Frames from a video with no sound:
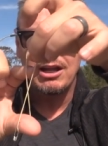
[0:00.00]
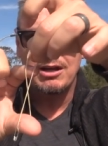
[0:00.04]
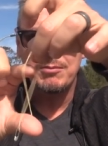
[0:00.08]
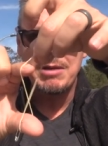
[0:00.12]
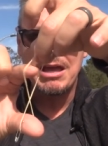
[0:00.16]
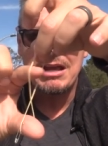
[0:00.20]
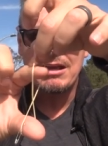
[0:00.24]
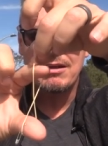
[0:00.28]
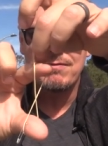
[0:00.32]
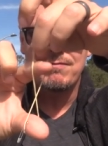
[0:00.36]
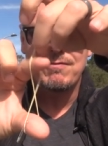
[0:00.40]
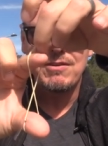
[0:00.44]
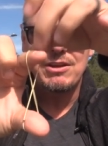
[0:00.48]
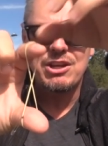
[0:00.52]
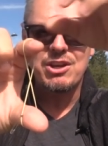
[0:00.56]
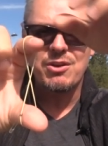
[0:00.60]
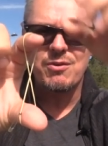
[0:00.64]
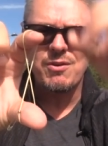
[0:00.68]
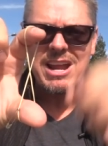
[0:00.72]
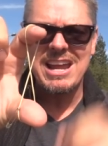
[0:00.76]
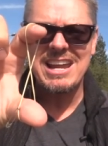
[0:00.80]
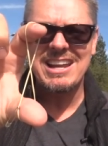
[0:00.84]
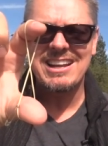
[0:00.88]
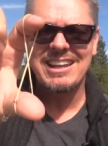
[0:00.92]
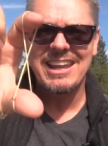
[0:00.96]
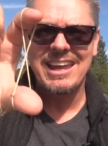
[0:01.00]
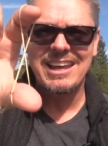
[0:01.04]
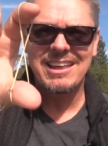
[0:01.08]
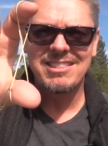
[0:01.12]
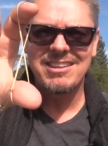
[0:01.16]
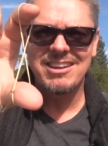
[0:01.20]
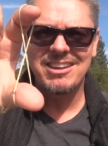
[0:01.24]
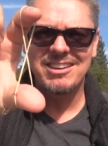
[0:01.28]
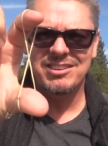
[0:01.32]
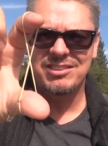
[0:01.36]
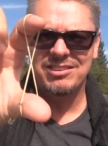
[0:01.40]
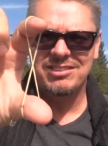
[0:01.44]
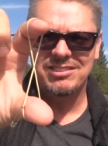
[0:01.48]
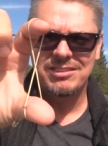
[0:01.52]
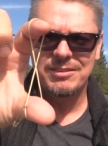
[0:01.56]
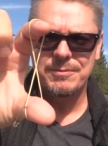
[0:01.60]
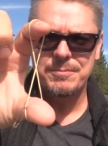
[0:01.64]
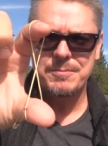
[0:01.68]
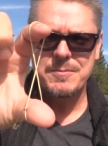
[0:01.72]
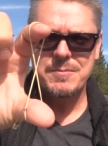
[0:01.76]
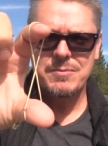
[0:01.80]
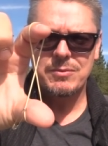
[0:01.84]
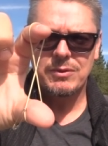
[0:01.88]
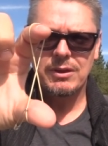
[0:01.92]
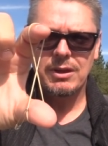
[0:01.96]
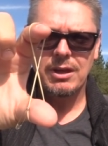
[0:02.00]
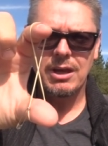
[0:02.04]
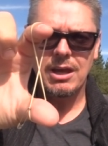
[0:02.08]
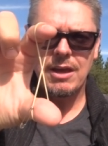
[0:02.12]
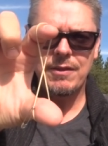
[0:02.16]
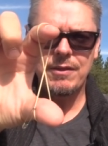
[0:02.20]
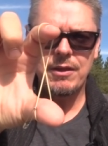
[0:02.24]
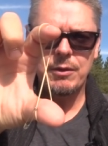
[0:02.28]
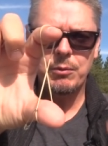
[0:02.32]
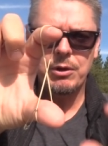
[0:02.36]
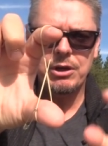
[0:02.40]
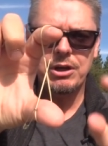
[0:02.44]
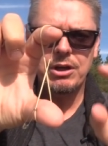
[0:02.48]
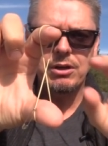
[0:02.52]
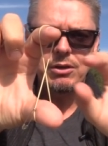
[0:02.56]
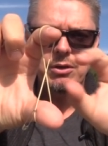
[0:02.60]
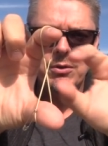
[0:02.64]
and make a figure eight like this. And then what you're